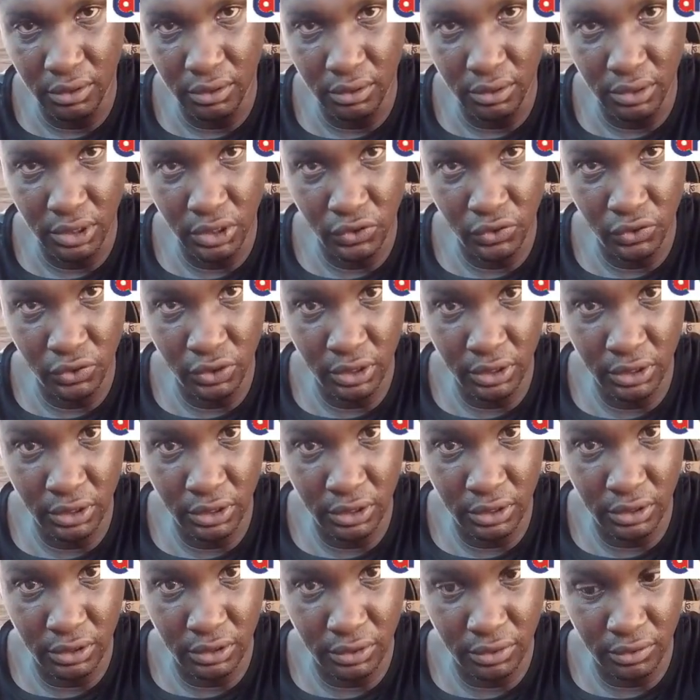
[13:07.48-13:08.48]
is rotating
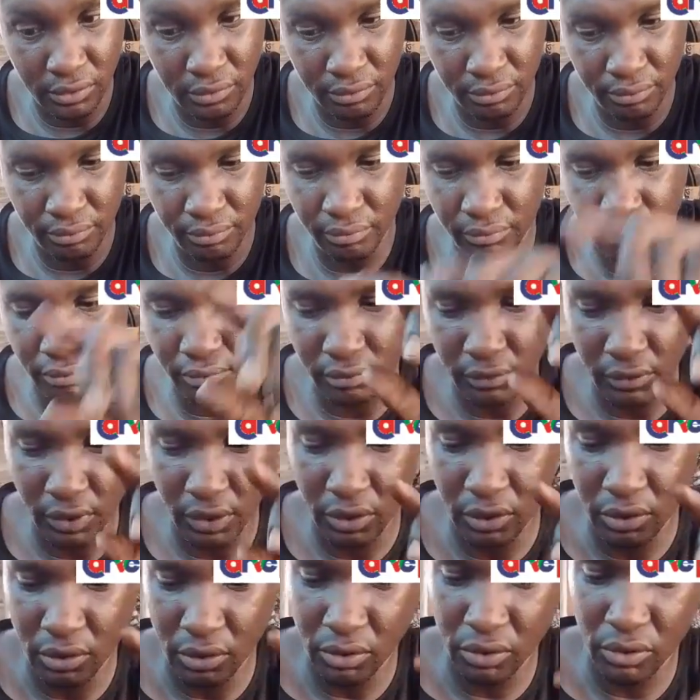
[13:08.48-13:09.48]
this.
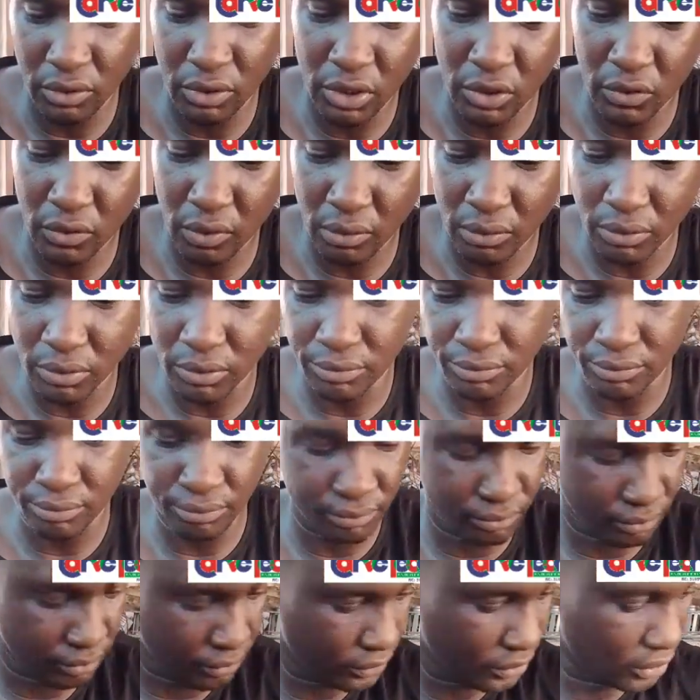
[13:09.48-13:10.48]
So this is what we do.
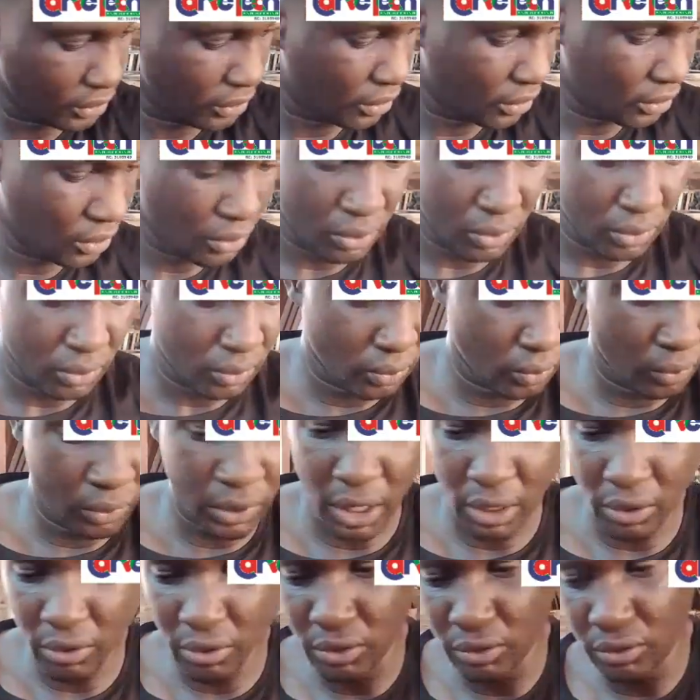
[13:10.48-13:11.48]
We are
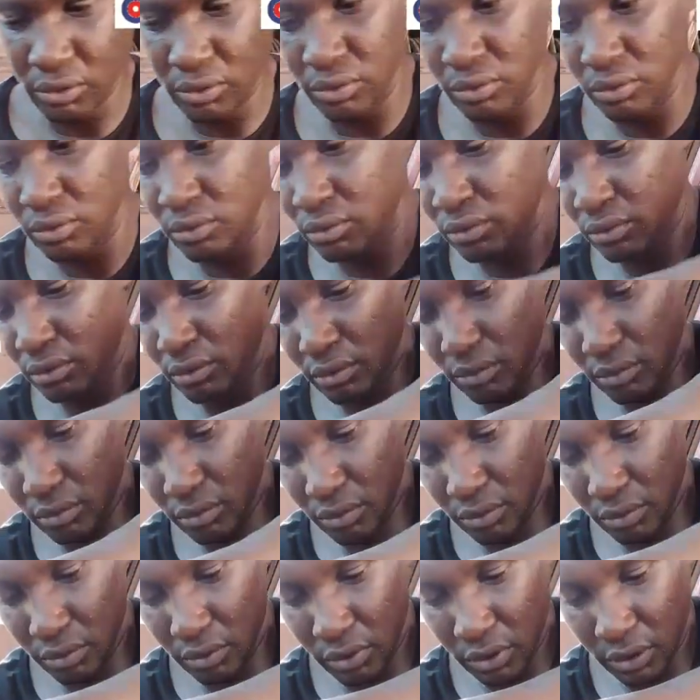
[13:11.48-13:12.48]
going to
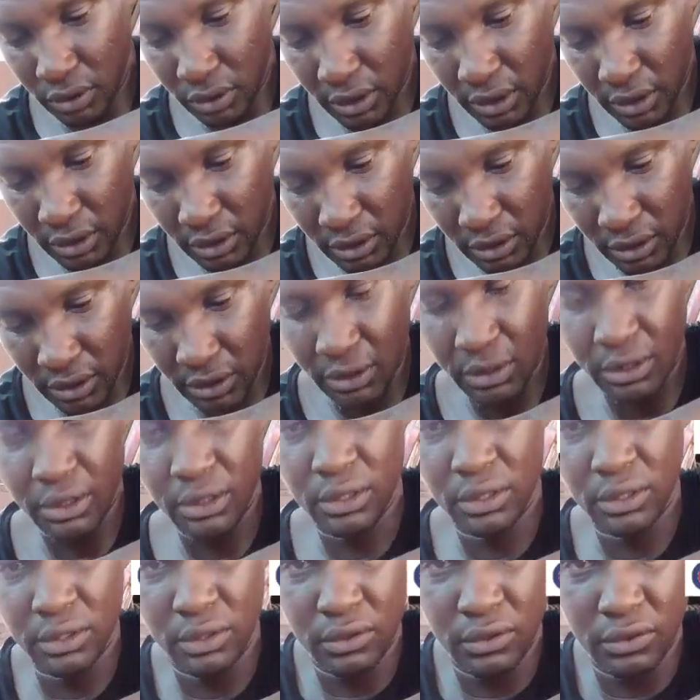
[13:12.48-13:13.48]
rotate
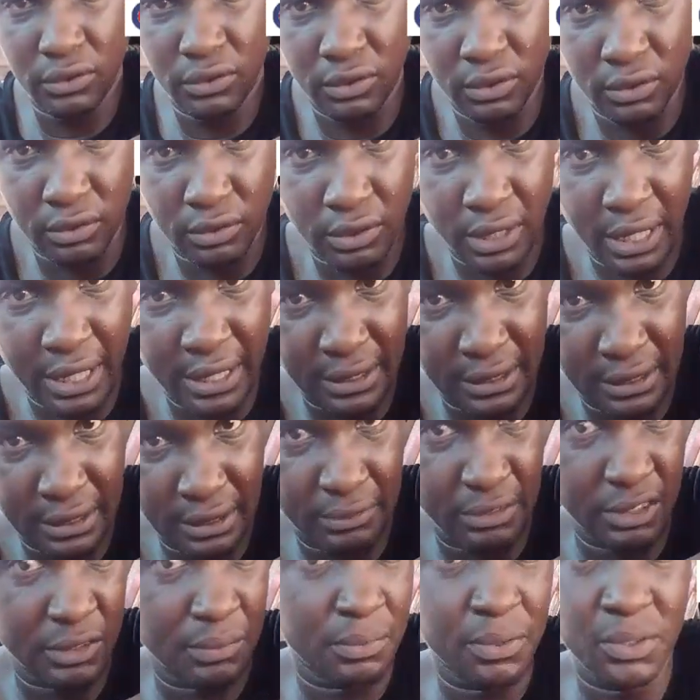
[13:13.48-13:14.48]
this to the right.
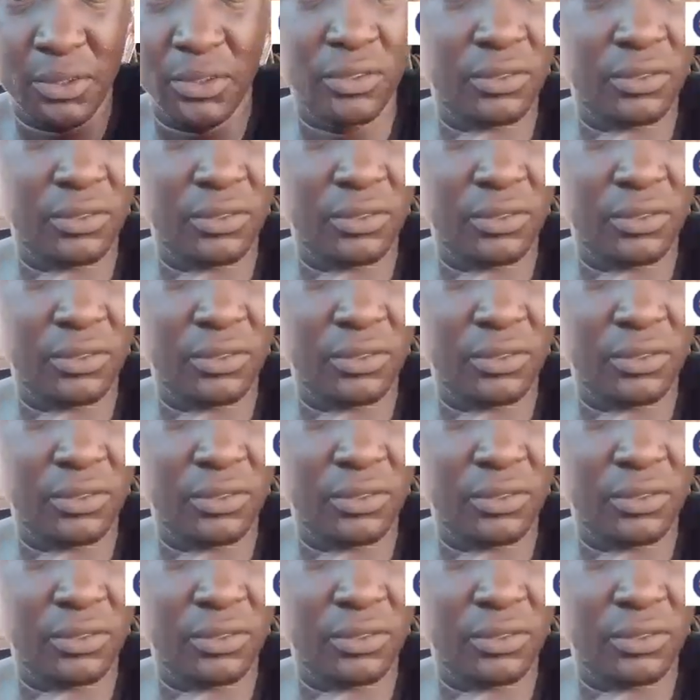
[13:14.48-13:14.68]
I'm supposed to